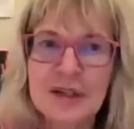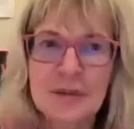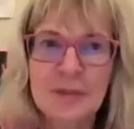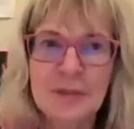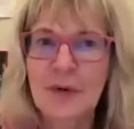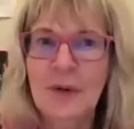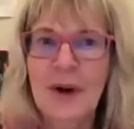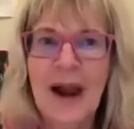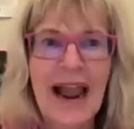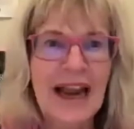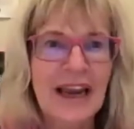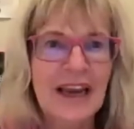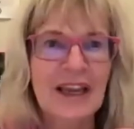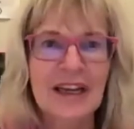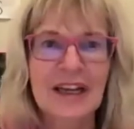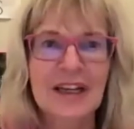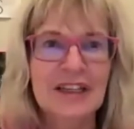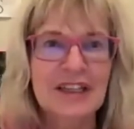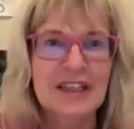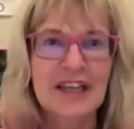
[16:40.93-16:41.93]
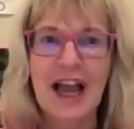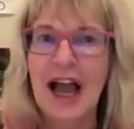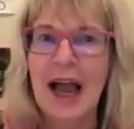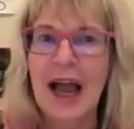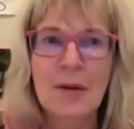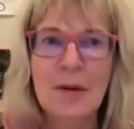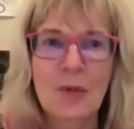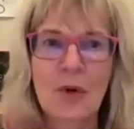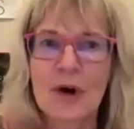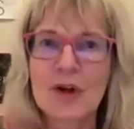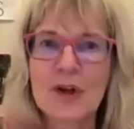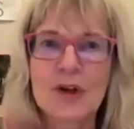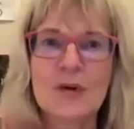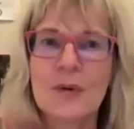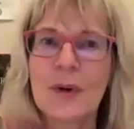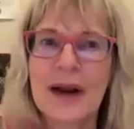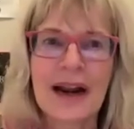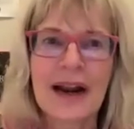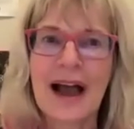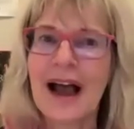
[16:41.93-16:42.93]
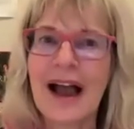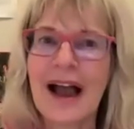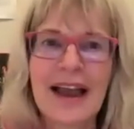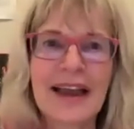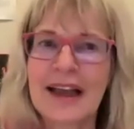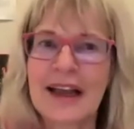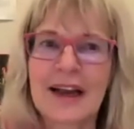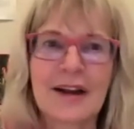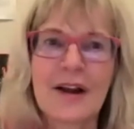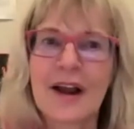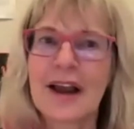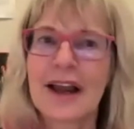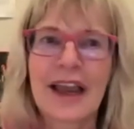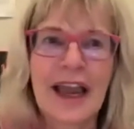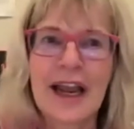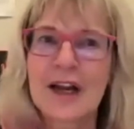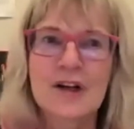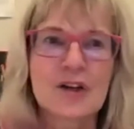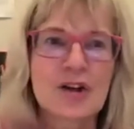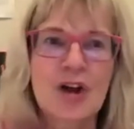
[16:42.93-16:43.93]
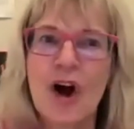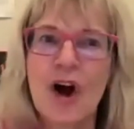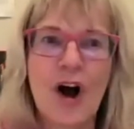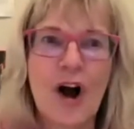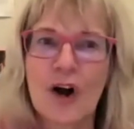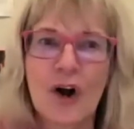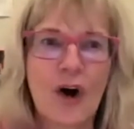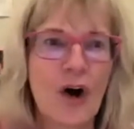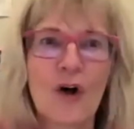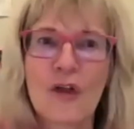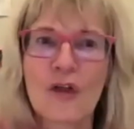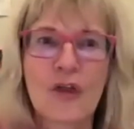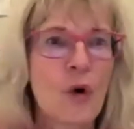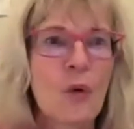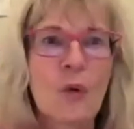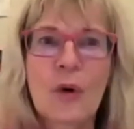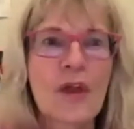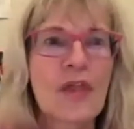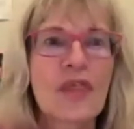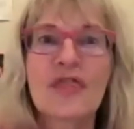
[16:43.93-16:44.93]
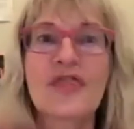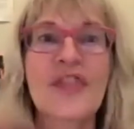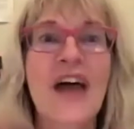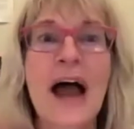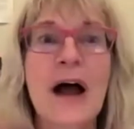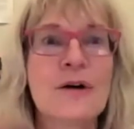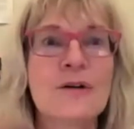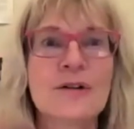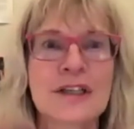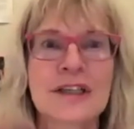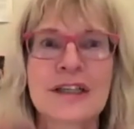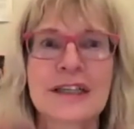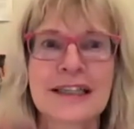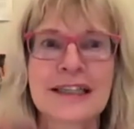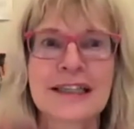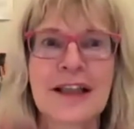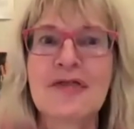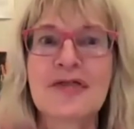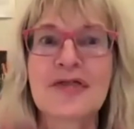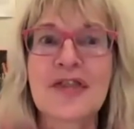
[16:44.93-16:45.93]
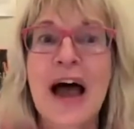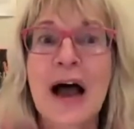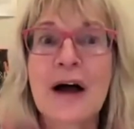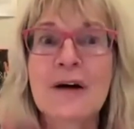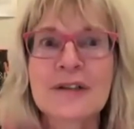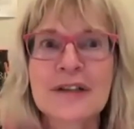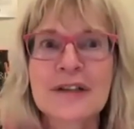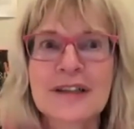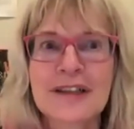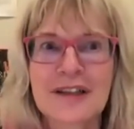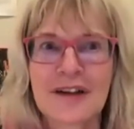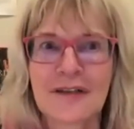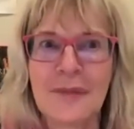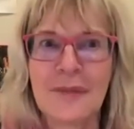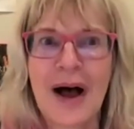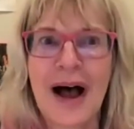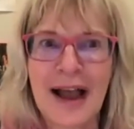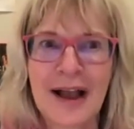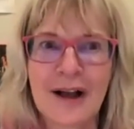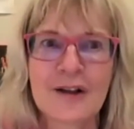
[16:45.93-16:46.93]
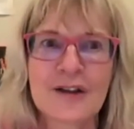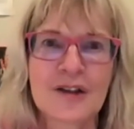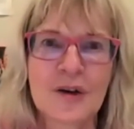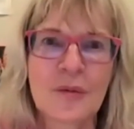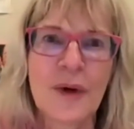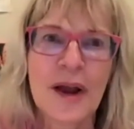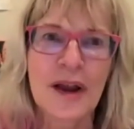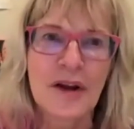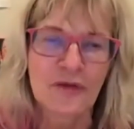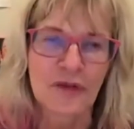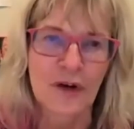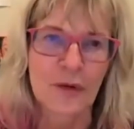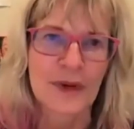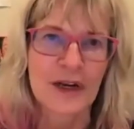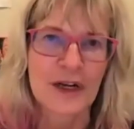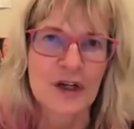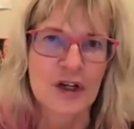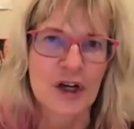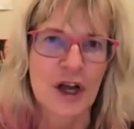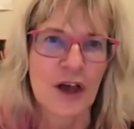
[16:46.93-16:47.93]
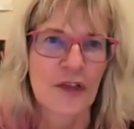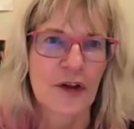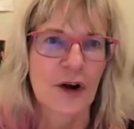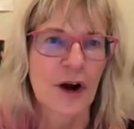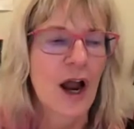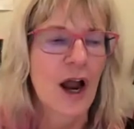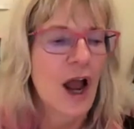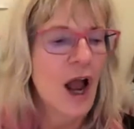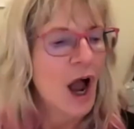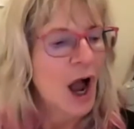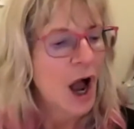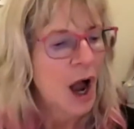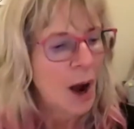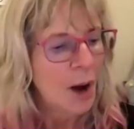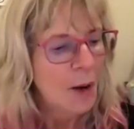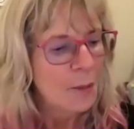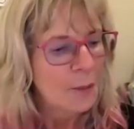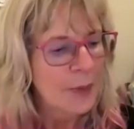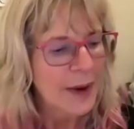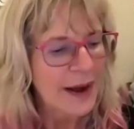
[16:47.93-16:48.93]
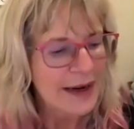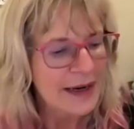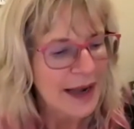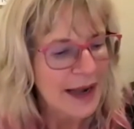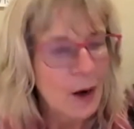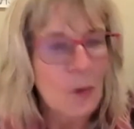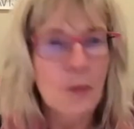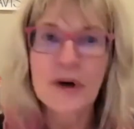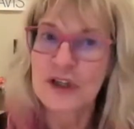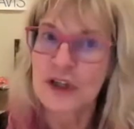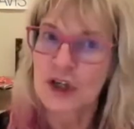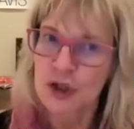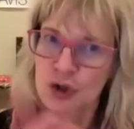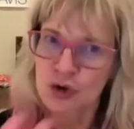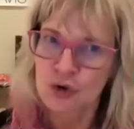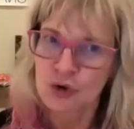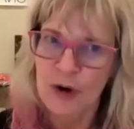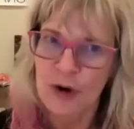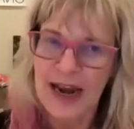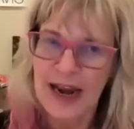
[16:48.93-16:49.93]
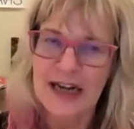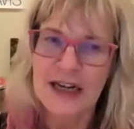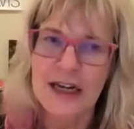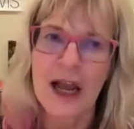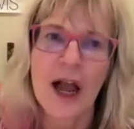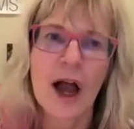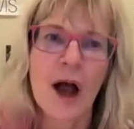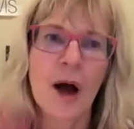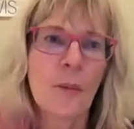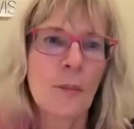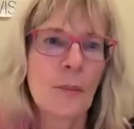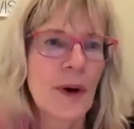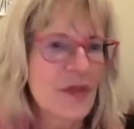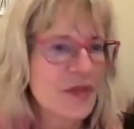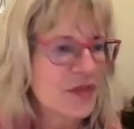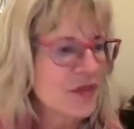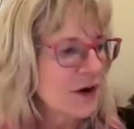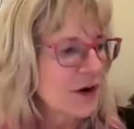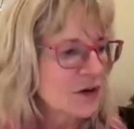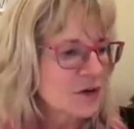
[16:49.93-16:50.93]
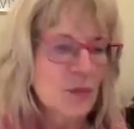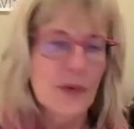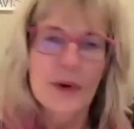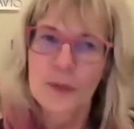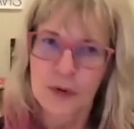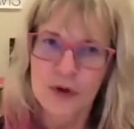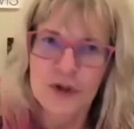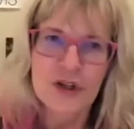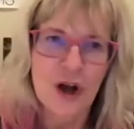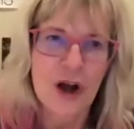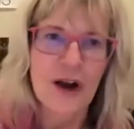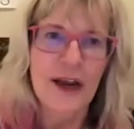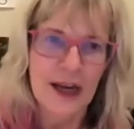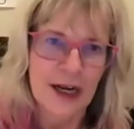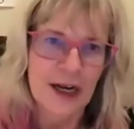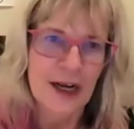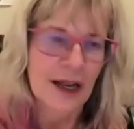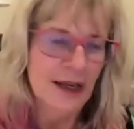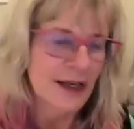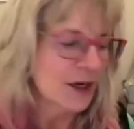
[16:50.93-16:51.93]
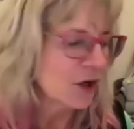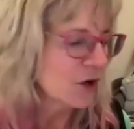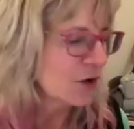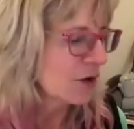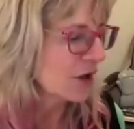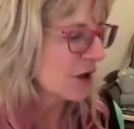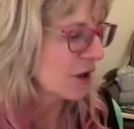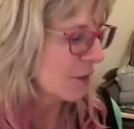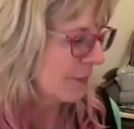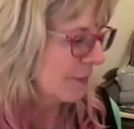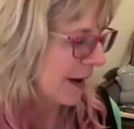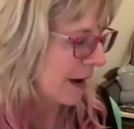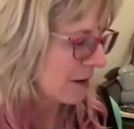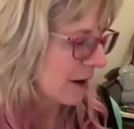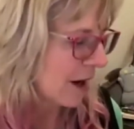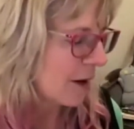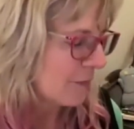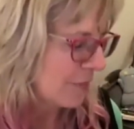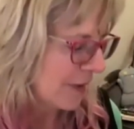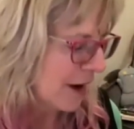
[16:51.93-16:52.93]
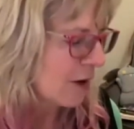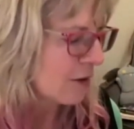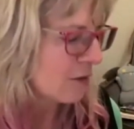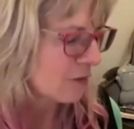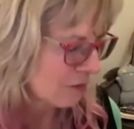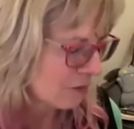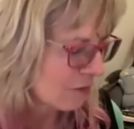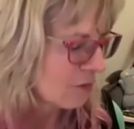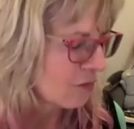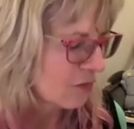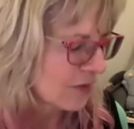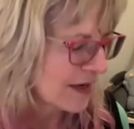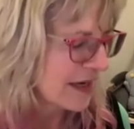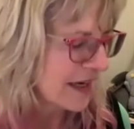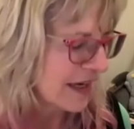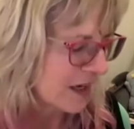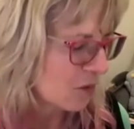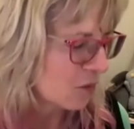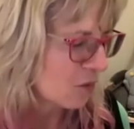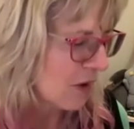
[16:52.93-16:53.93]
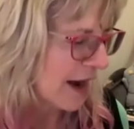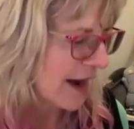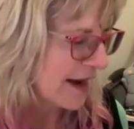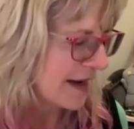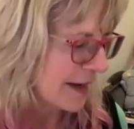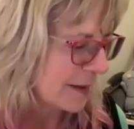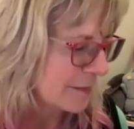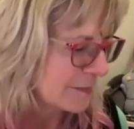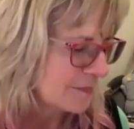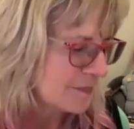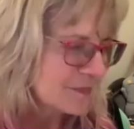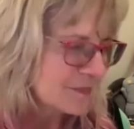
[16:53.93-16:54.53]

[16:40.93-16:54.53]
miraculous time where you and I can talk, although we're thousands and thousands of miles away from each other, but which is great. But we were talking a little earlier about reading and writing,